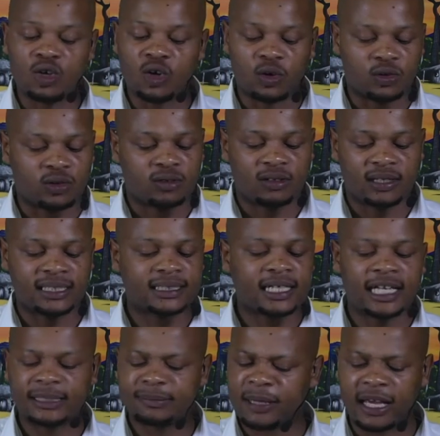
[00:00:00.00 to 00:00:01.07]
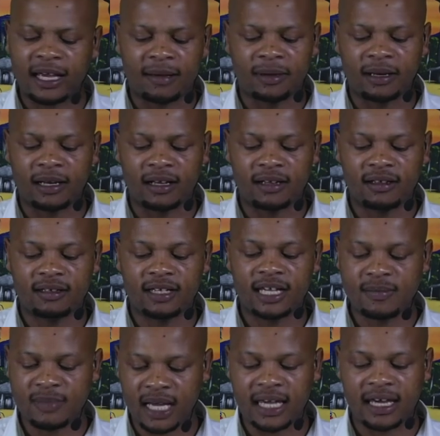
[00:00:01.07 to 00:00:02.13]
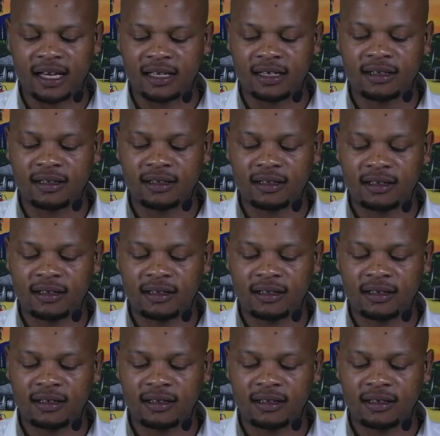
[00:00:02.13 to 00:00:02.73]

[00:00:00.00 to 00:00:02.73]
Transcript: Oh no, this can't be happening. Him again.